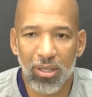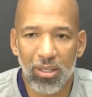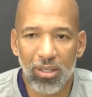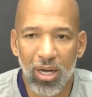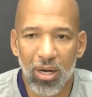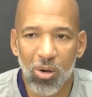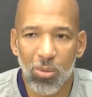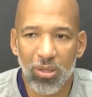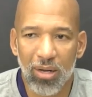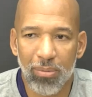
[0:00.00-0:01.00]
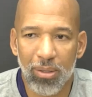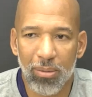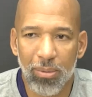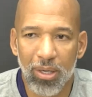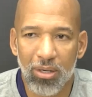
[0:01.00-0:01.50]
And I hope that I've been
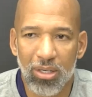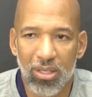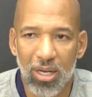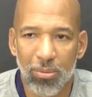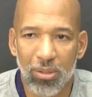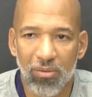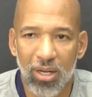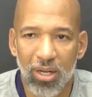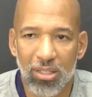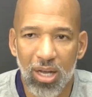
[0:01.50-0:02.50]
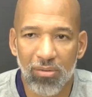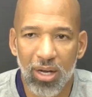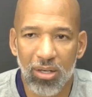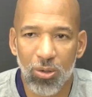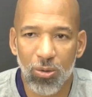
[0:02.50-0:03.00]
a better example of that as I've
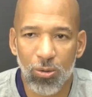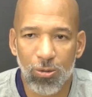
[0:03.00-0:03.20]
gotten older.